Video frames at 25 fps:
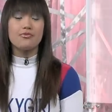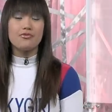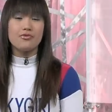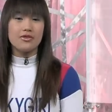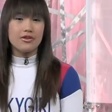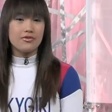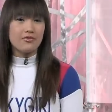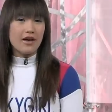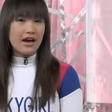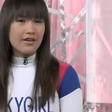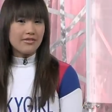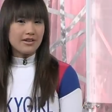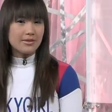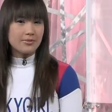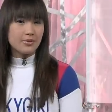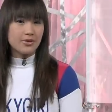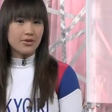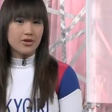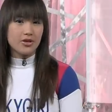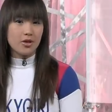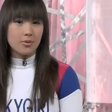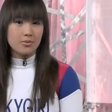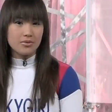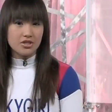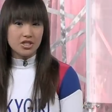if I did
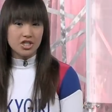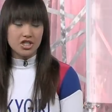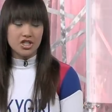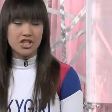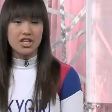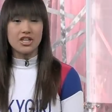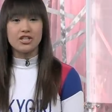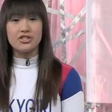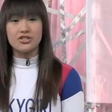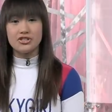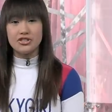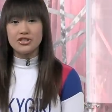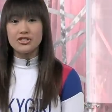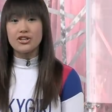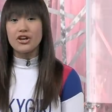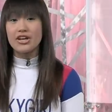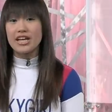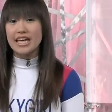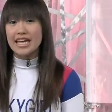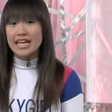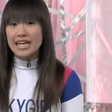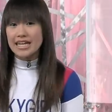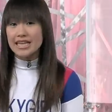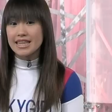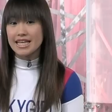throughout the competition and you're still not
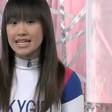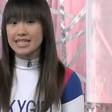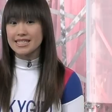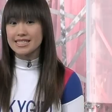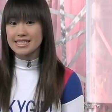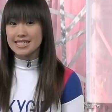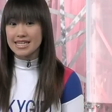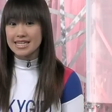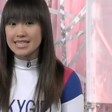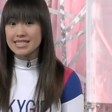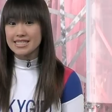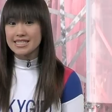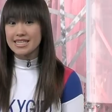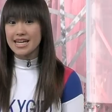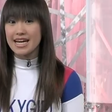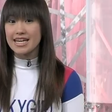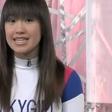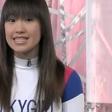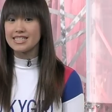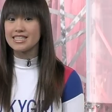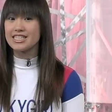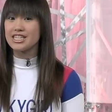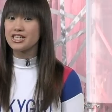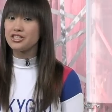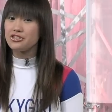hitting that stunt,
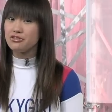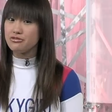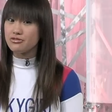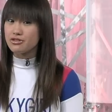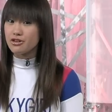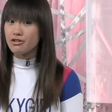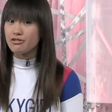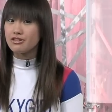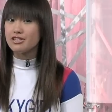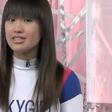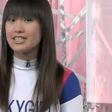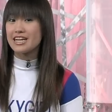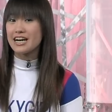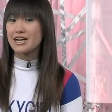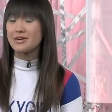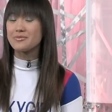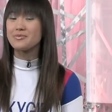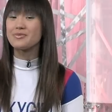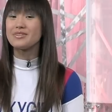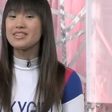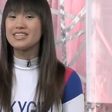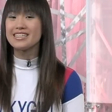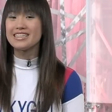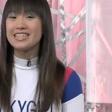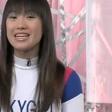I suggest you tone it
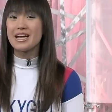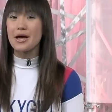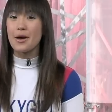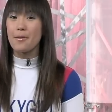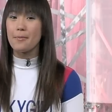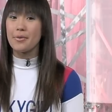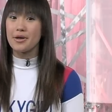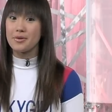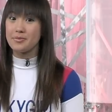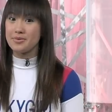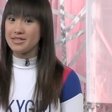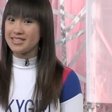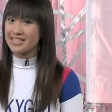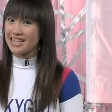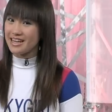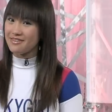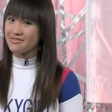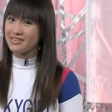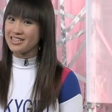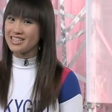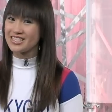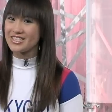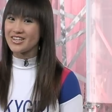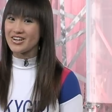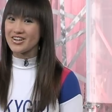down. Better be
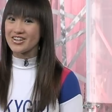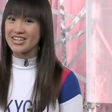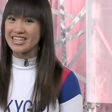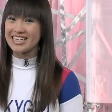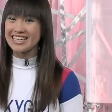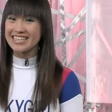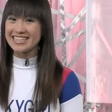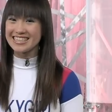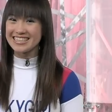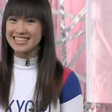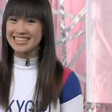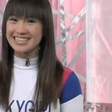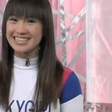safe than sorry.